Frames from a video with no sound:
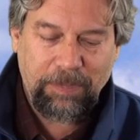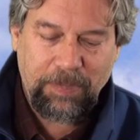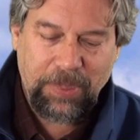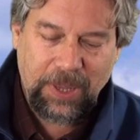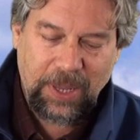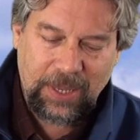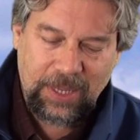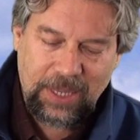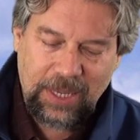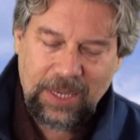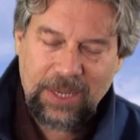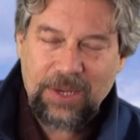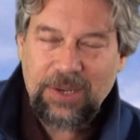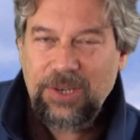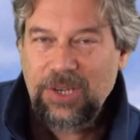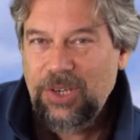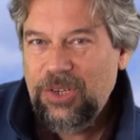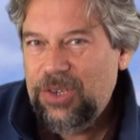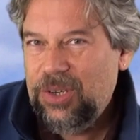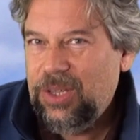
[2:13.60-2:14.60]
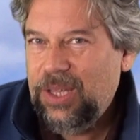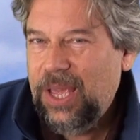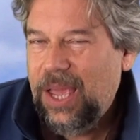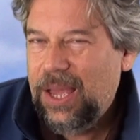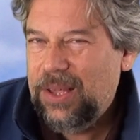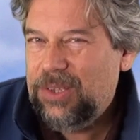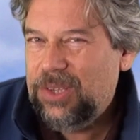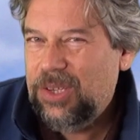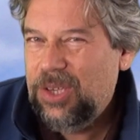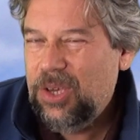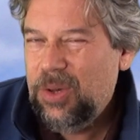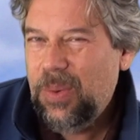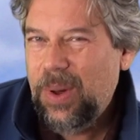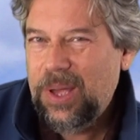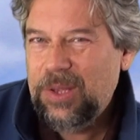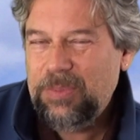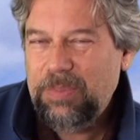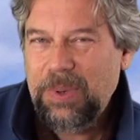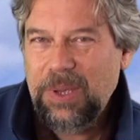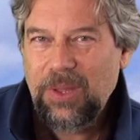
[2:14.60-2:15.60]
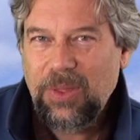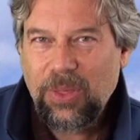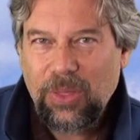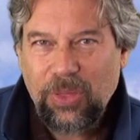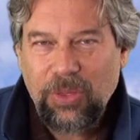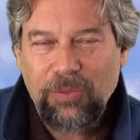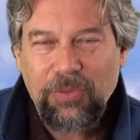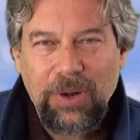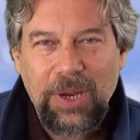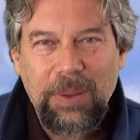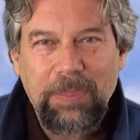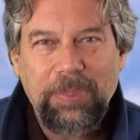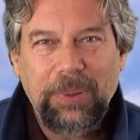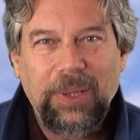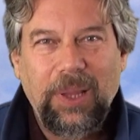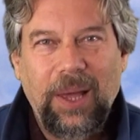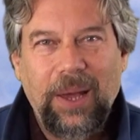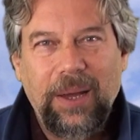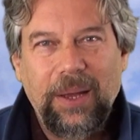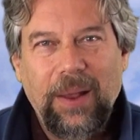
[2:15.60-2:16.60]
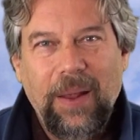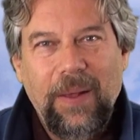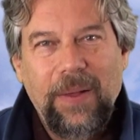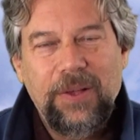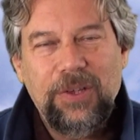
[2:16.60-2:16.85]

But it additionally has a USB 3 plug,